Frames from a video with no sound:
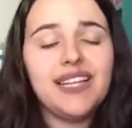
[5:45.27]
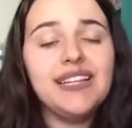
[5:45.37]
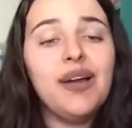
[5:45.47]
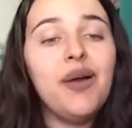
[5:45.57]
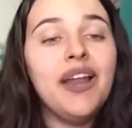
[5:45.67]

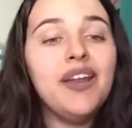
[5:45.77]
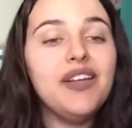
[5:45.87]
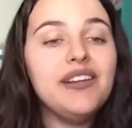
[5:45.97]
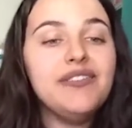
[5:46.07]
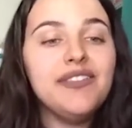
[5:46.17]
Now,
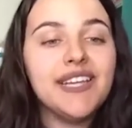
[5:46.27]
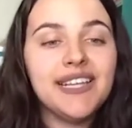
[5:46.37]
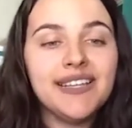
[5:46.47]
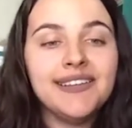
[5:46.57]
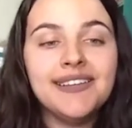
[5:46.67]
another
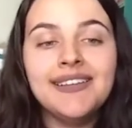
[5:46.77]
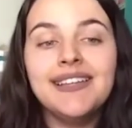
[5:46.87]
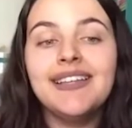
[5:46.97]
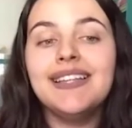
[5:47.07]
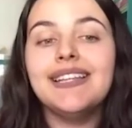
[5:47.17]
thing
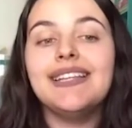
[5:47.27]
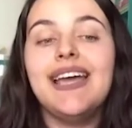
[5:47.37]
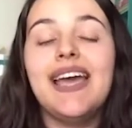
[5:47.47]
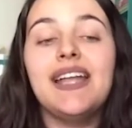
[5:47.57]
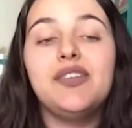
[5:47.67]

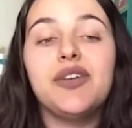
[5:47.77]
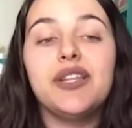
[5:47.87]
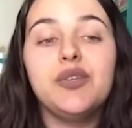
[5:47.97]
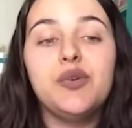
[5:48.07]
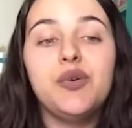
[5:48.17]
that you can
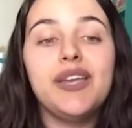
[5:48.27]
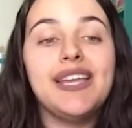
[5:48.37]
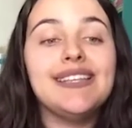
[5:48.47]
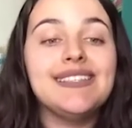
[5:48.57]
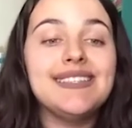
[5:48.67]
do
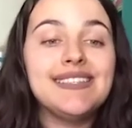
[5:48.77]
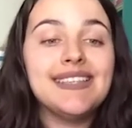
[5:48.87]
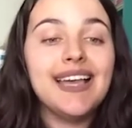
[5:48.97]
is